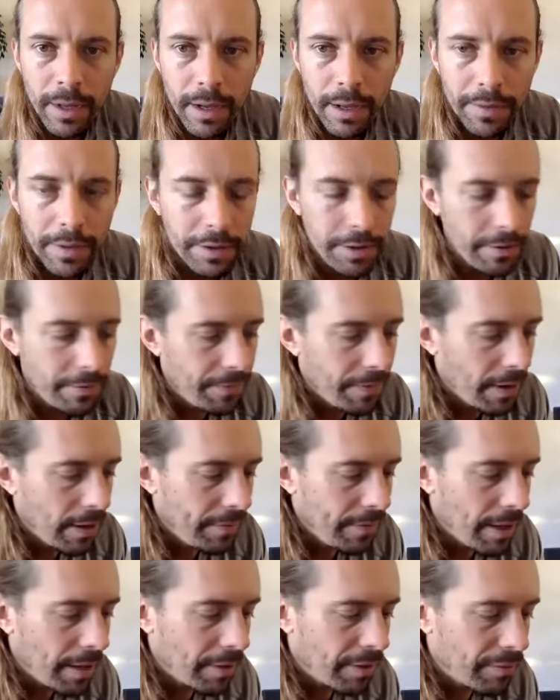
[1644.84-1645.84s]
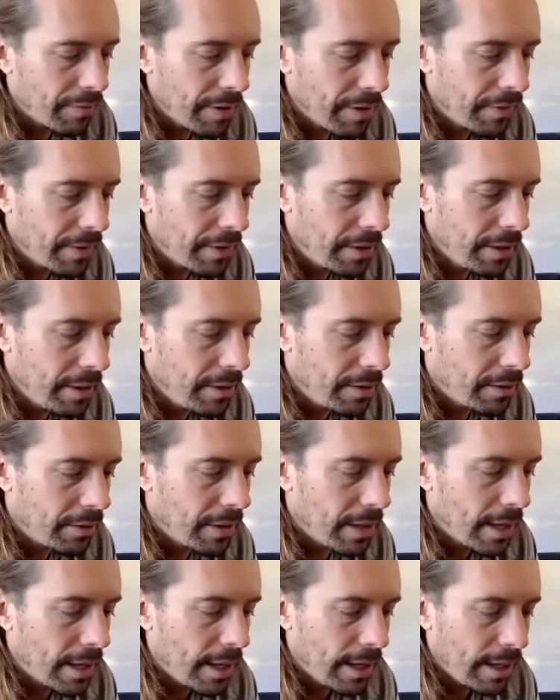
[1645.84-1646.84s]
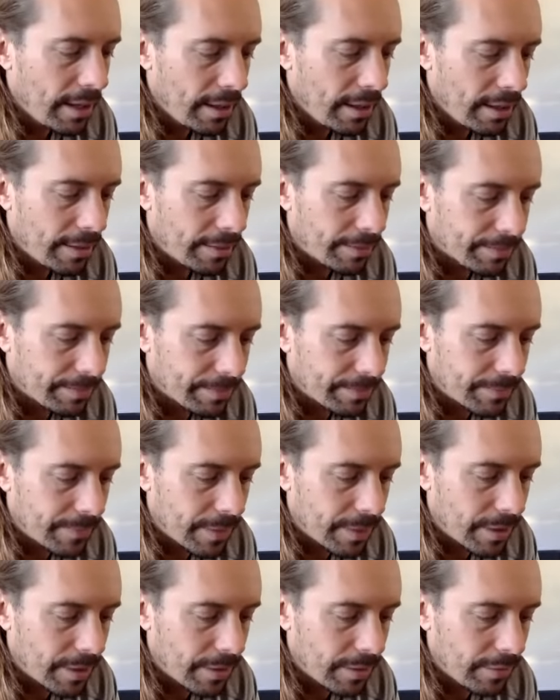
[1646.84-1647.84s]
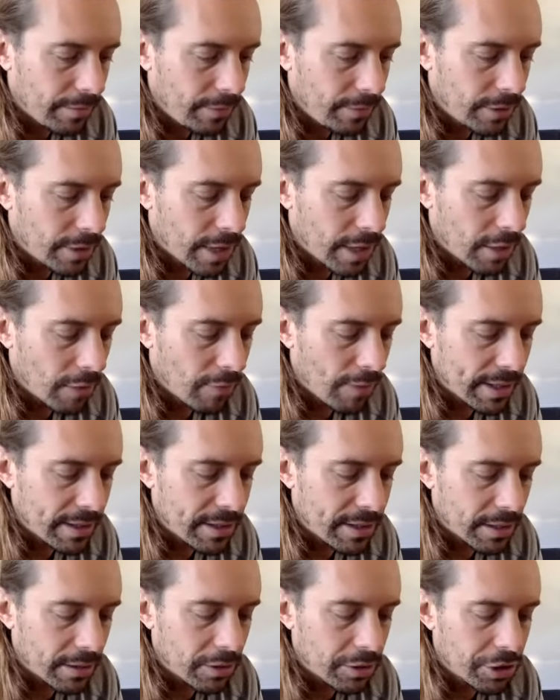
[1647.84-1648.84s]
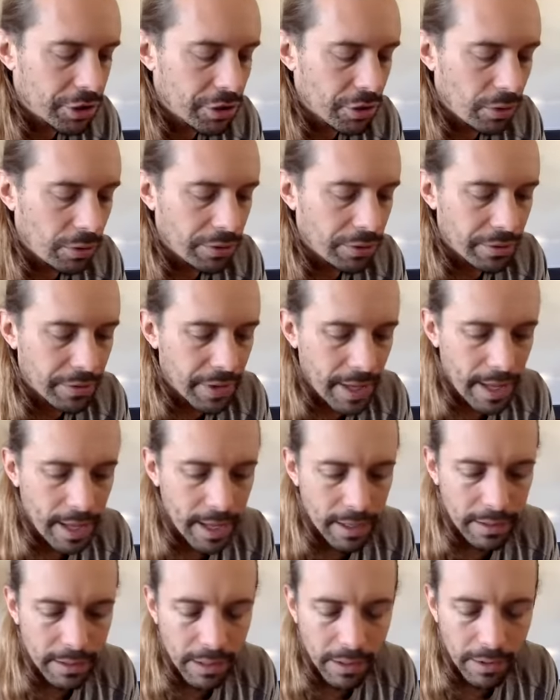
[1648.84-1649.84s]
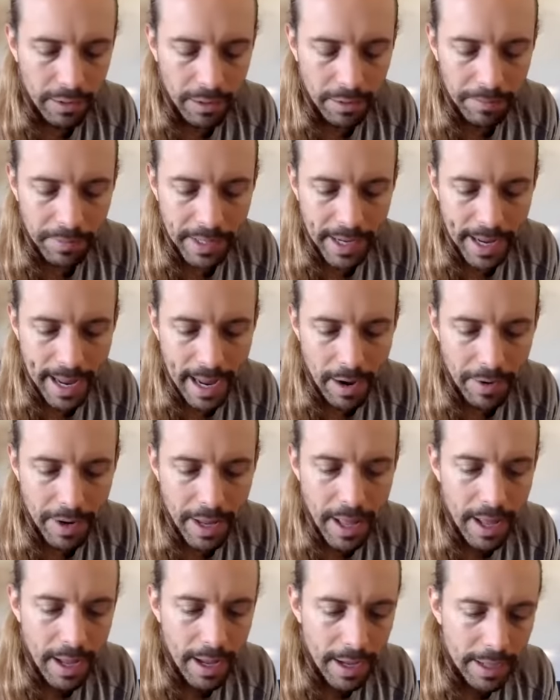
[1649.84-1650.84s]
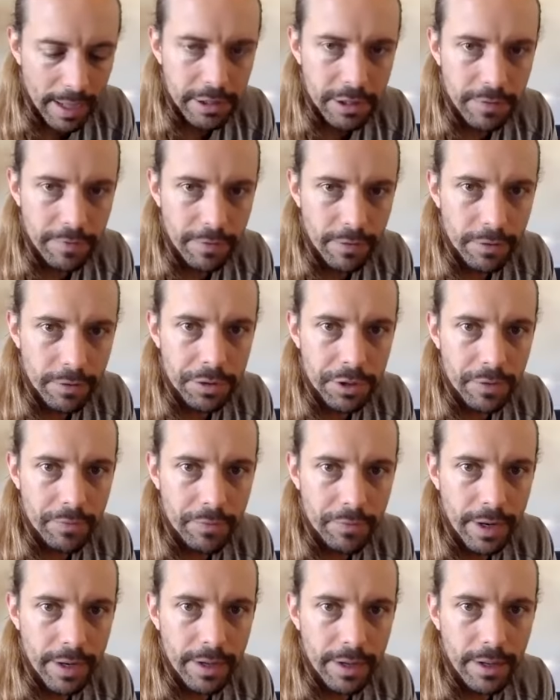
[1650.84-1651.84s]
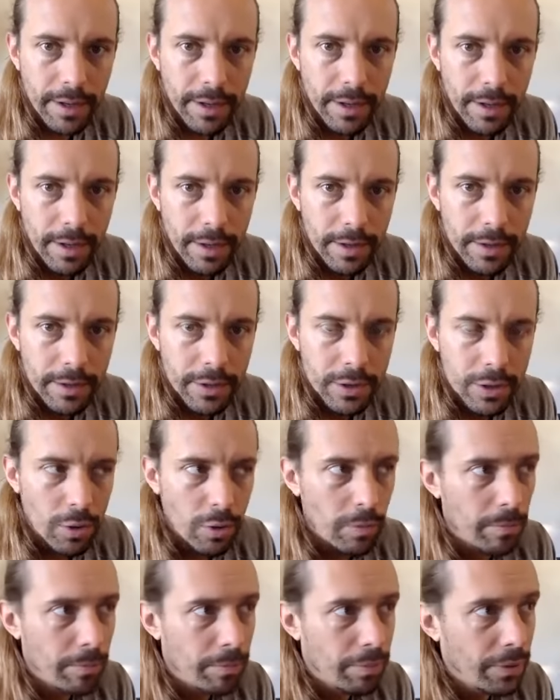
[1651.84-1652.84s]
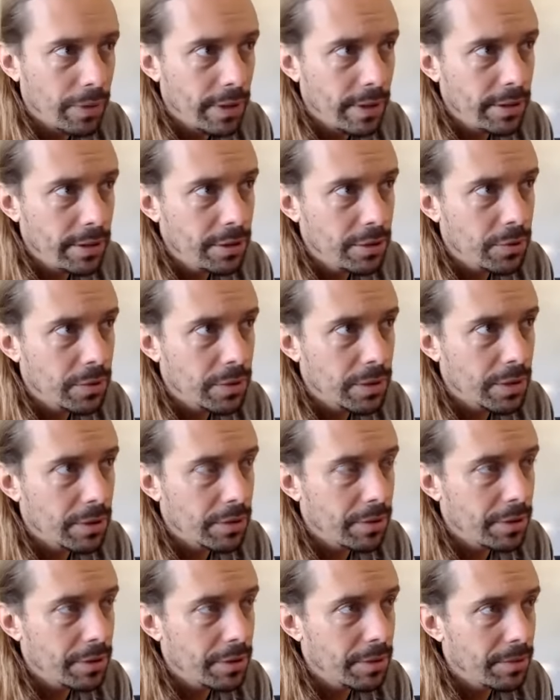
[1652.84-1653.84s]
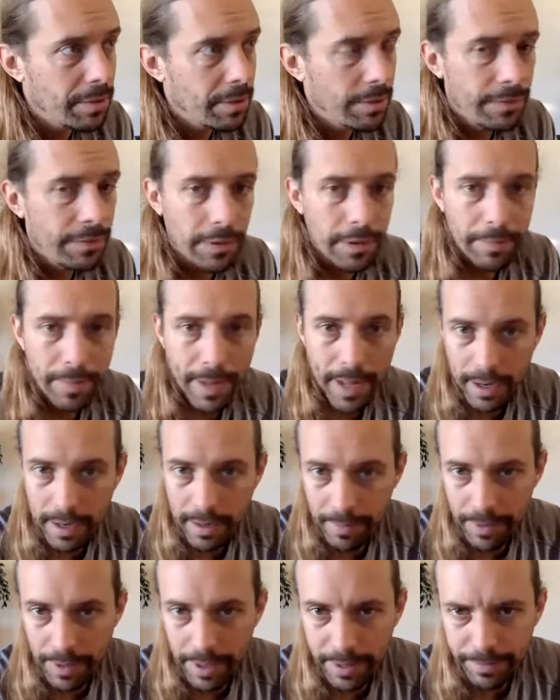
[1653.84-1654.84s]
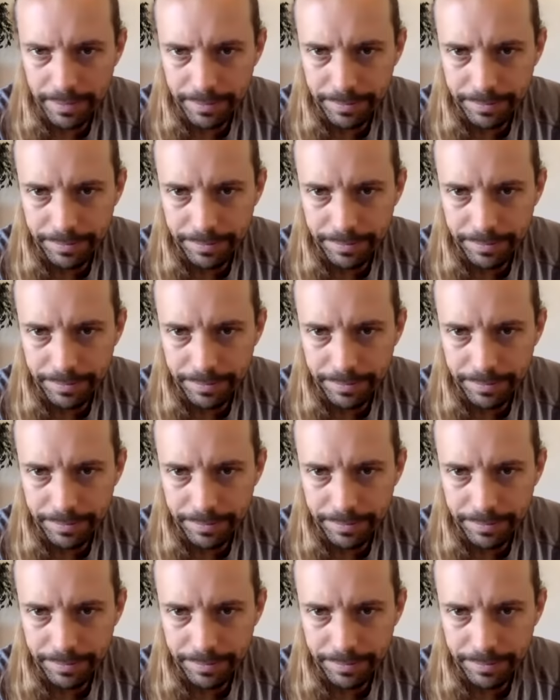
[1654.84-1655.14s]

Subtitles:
And then you find that thread the needle, just kind of resting the shoulder, the head, the arm down. It's inversion, right? So bridge was increasing blood flow to back of brain.